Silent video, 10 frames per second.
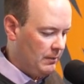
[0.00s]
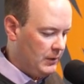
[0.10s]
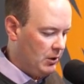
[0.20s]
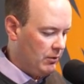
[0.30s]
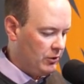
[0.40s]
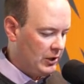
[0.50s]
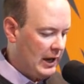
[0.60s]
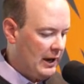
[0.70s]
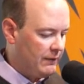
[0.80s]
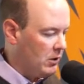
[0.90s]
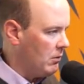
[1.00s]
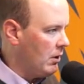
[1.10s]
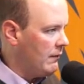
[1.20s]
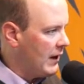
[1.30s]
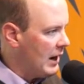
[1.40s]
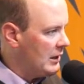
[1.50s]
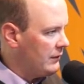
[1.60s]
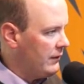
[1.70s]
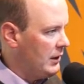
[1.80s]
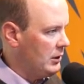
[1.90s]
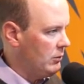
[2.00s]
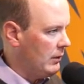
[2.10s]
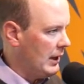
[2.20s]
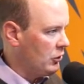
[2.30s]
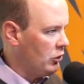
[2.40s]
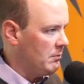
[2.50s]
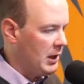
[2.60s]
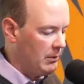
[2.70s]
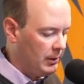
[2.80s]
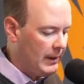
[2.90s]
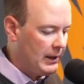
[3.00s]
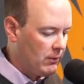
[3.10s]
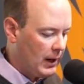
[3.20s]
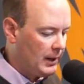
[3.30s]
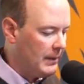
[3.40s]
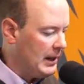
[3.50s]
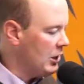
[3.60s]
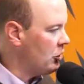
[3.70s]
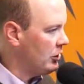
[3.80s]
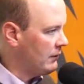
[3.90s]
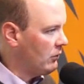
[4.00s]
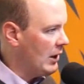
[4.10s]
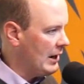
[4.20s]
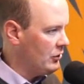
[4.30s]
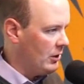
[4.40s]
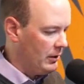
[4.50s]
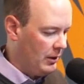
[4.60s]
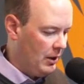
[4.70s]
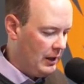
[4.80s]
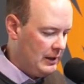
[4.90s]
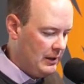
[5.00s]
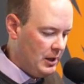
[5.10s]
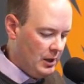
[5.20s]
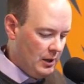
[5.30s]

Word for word: Um, donors that have donor advised funds will actually be able to make recommendations of grants online.